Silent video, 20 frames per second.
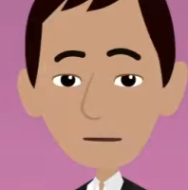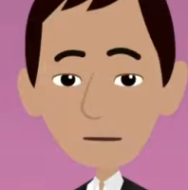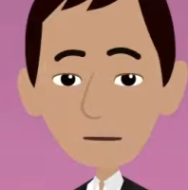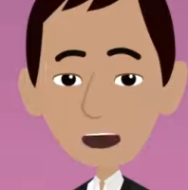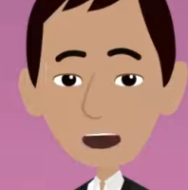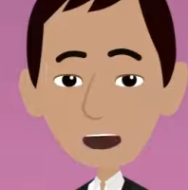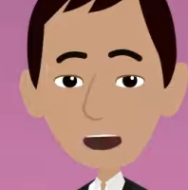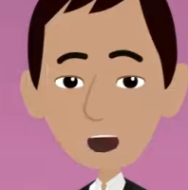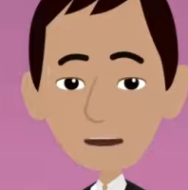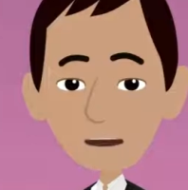
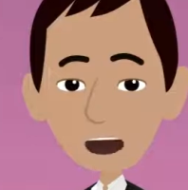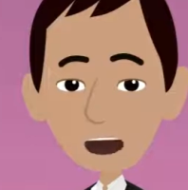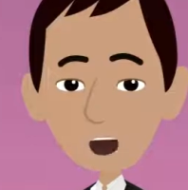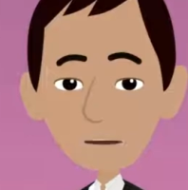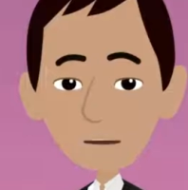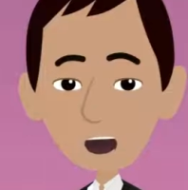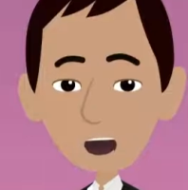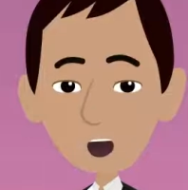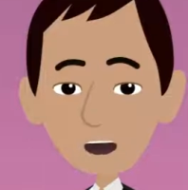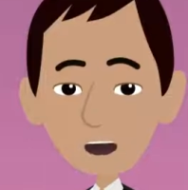
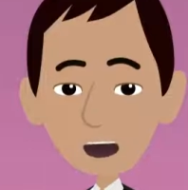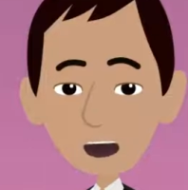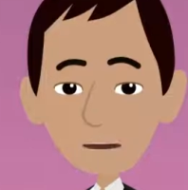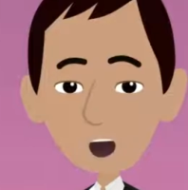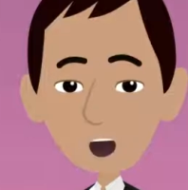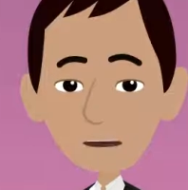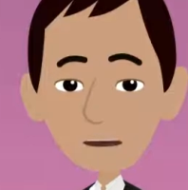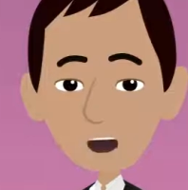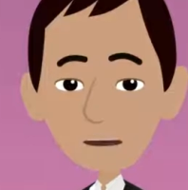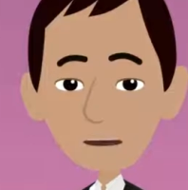everything that
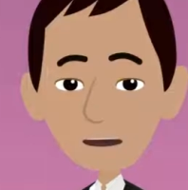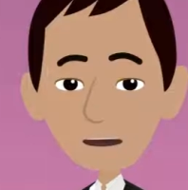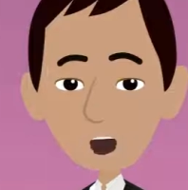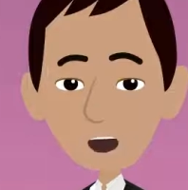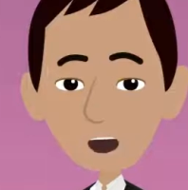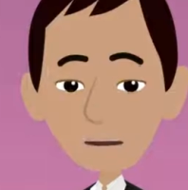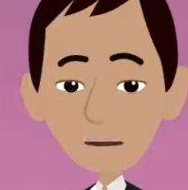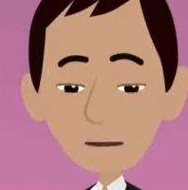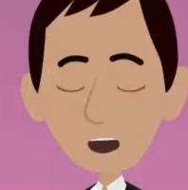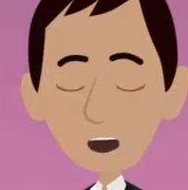you
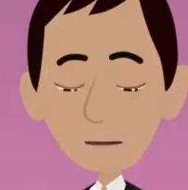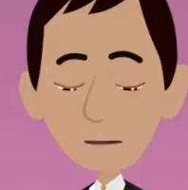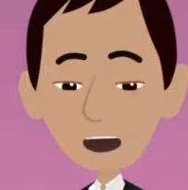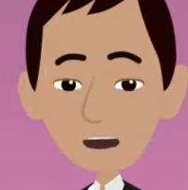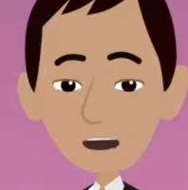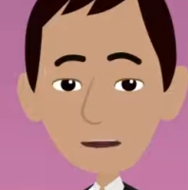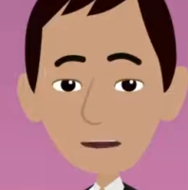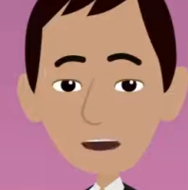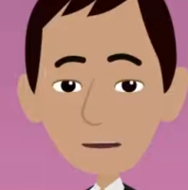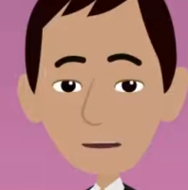interact with
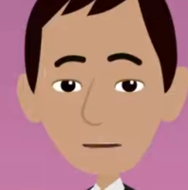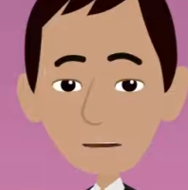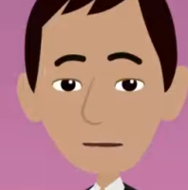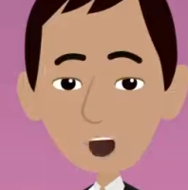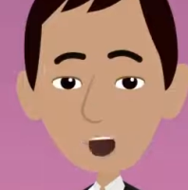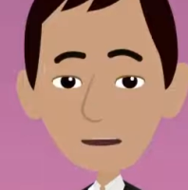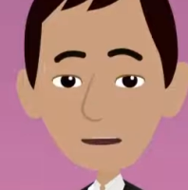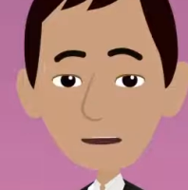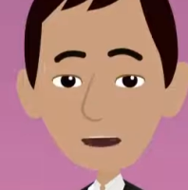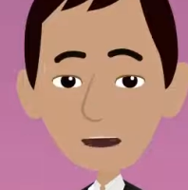as an
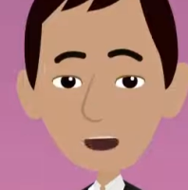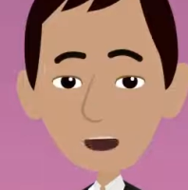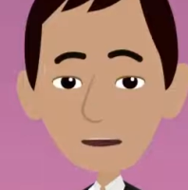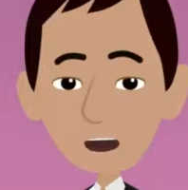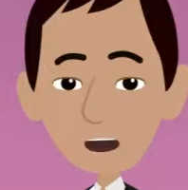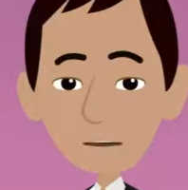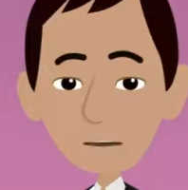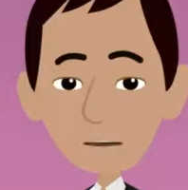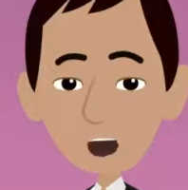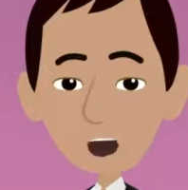extension of
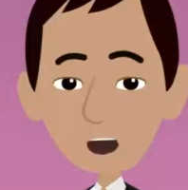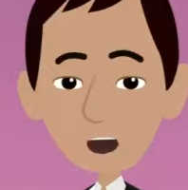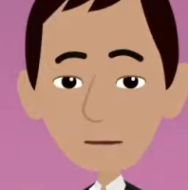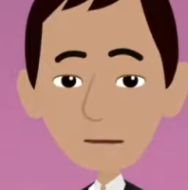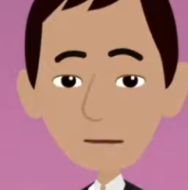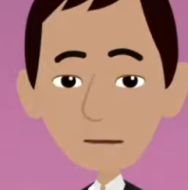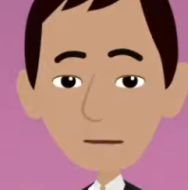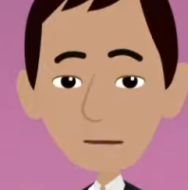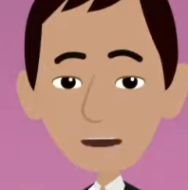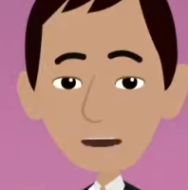yourself
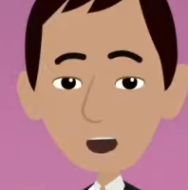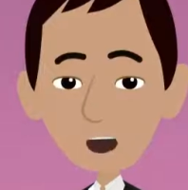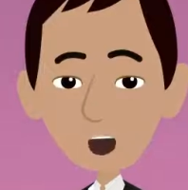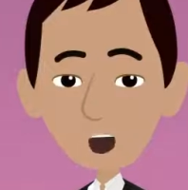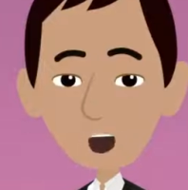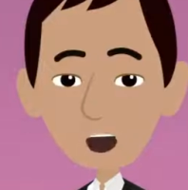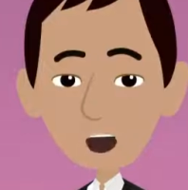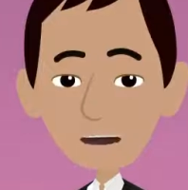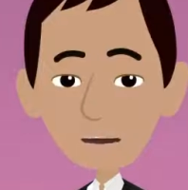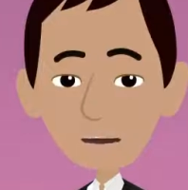
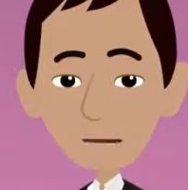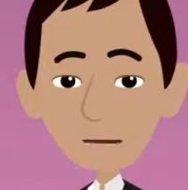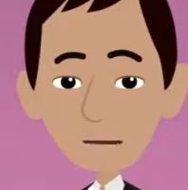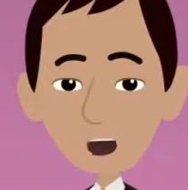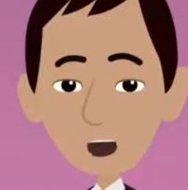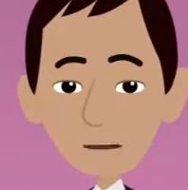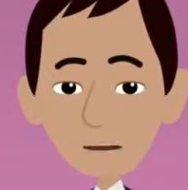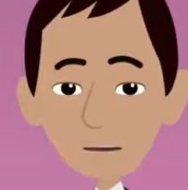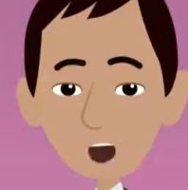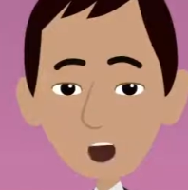and
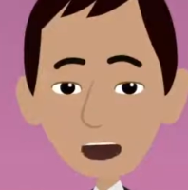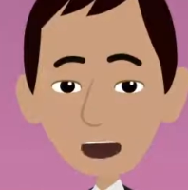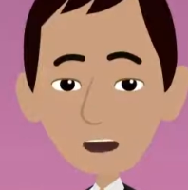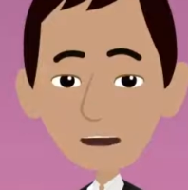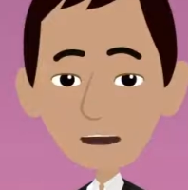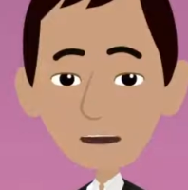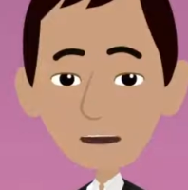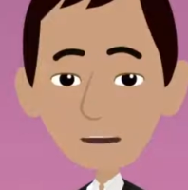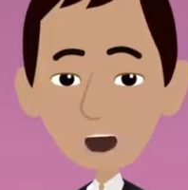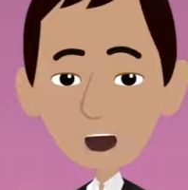
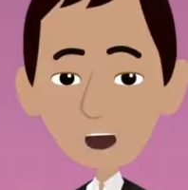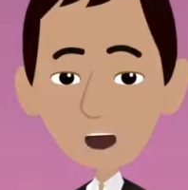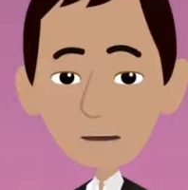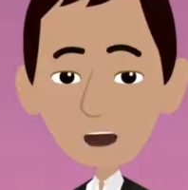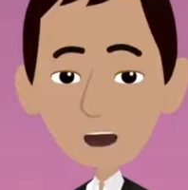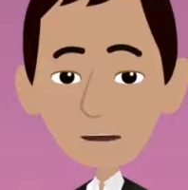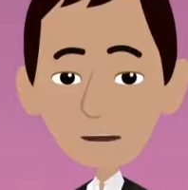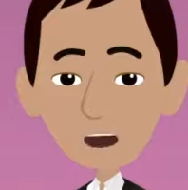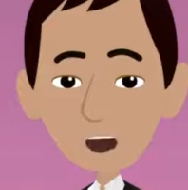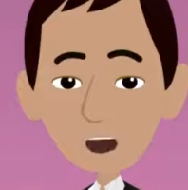affording that
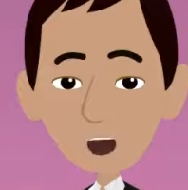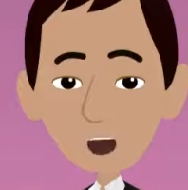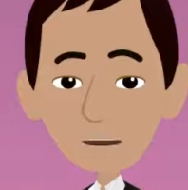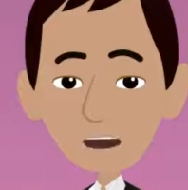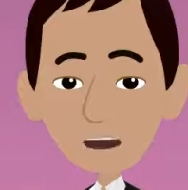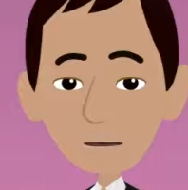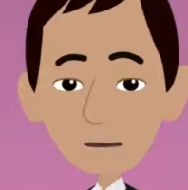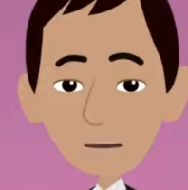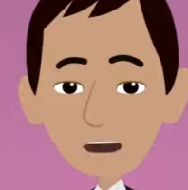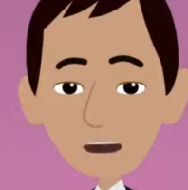degree of
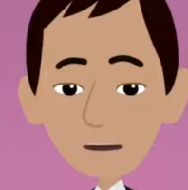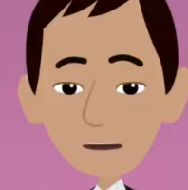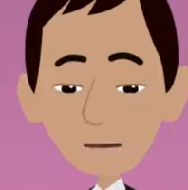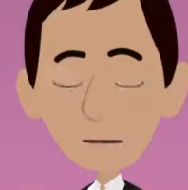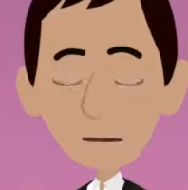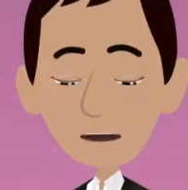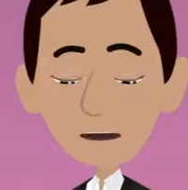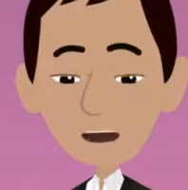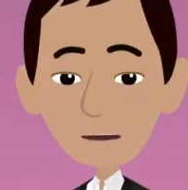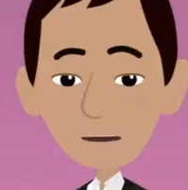respect
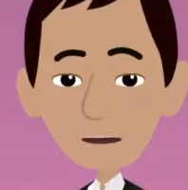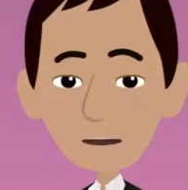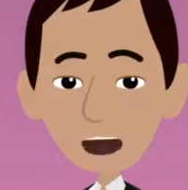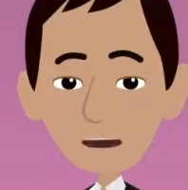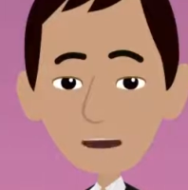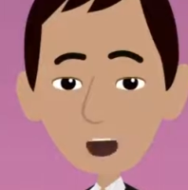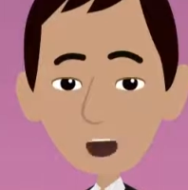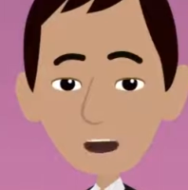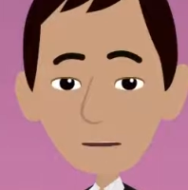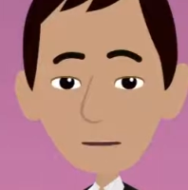to
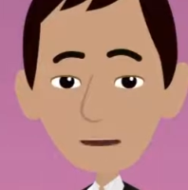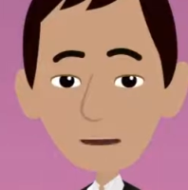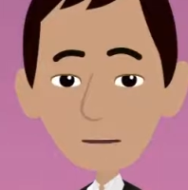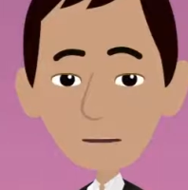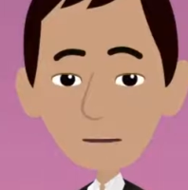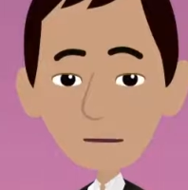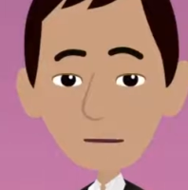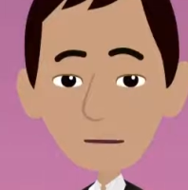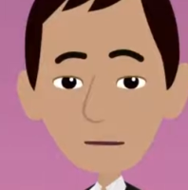everything,